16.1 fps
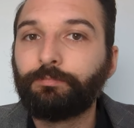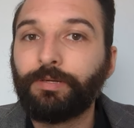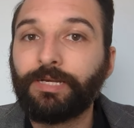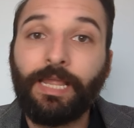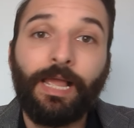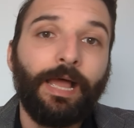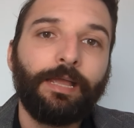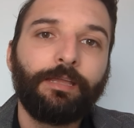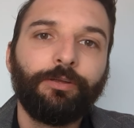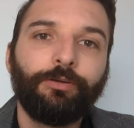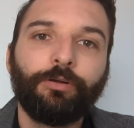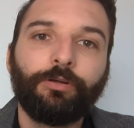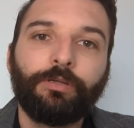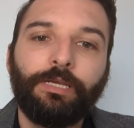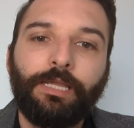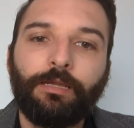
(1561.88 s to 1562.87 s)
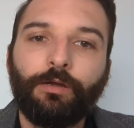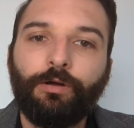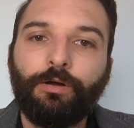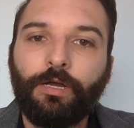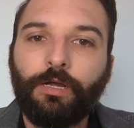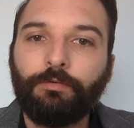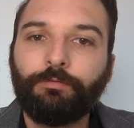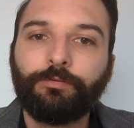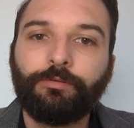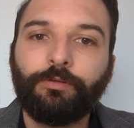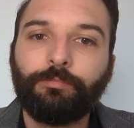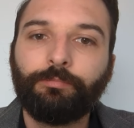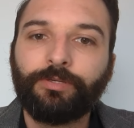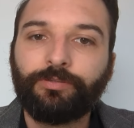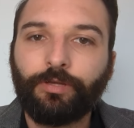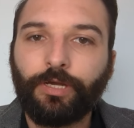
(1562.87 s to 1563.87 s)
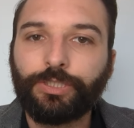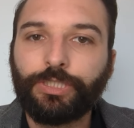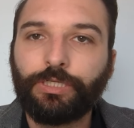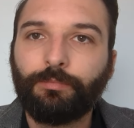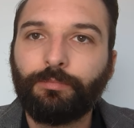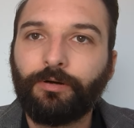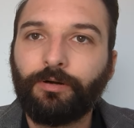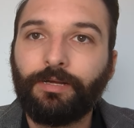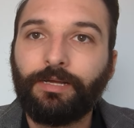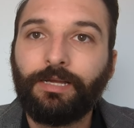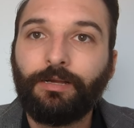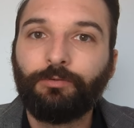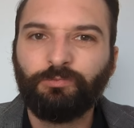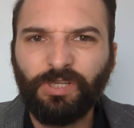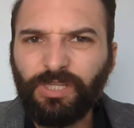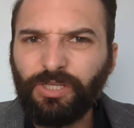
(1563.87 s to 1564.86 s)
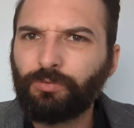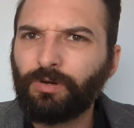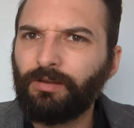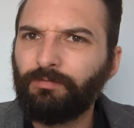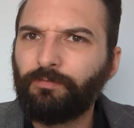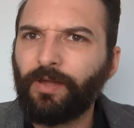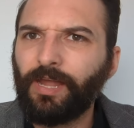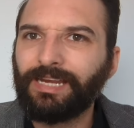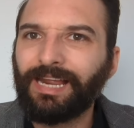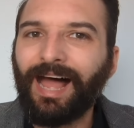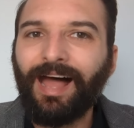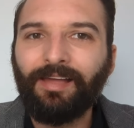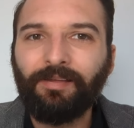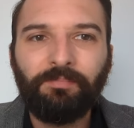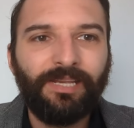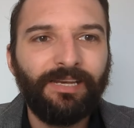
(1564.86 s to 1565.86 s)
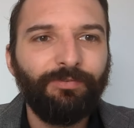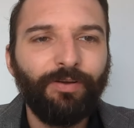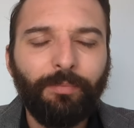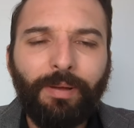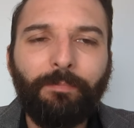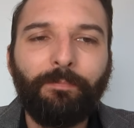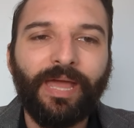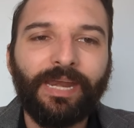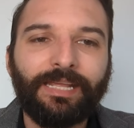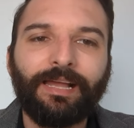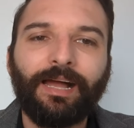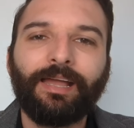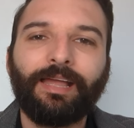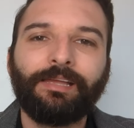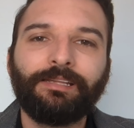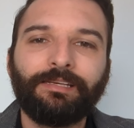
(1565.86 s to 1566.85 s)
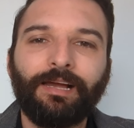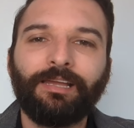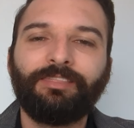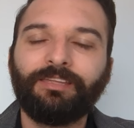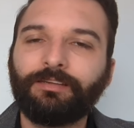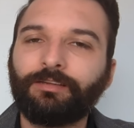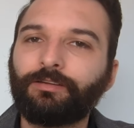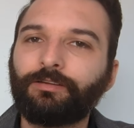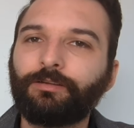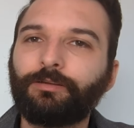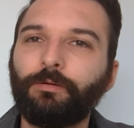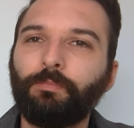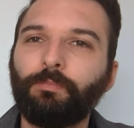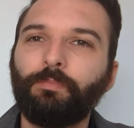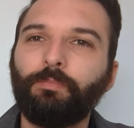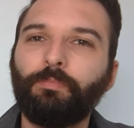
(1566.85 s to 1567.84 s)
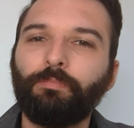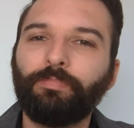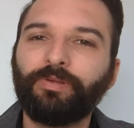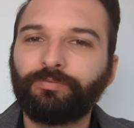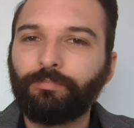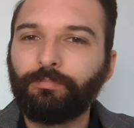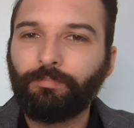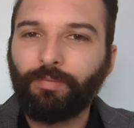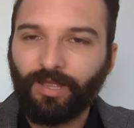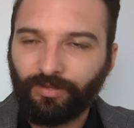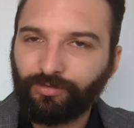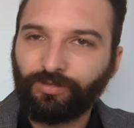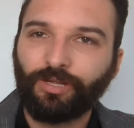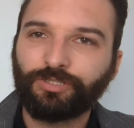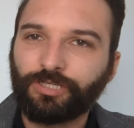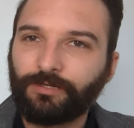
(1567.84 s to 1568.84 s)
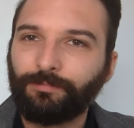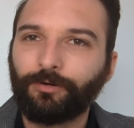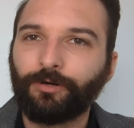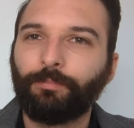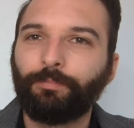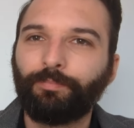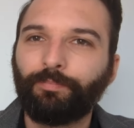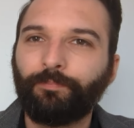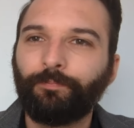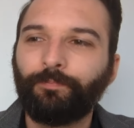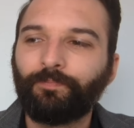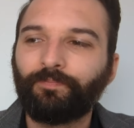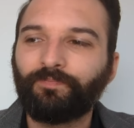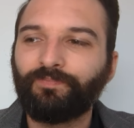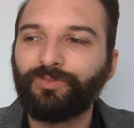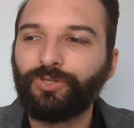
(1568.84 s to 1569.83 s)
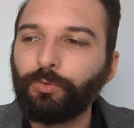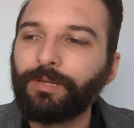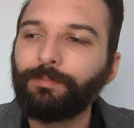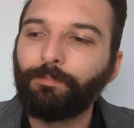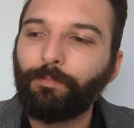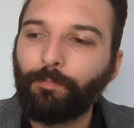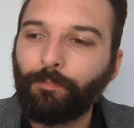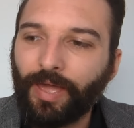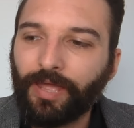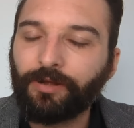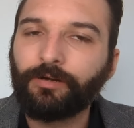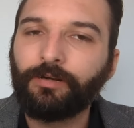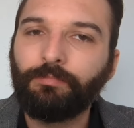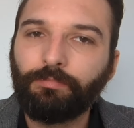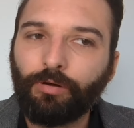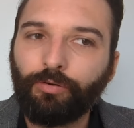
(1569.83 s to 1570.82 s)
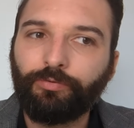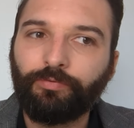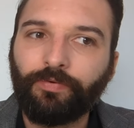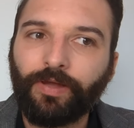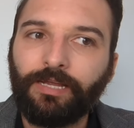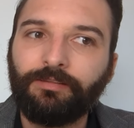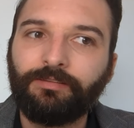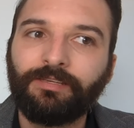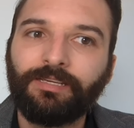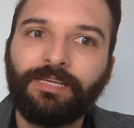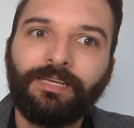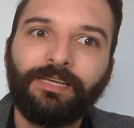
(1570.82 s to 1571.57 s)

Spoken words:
But yeah, Akihiro Kaneko versus Masashi Kimura. Really great fight. I mean, if I'm a betting guy, I think Masashi Kimura doing better in both fights.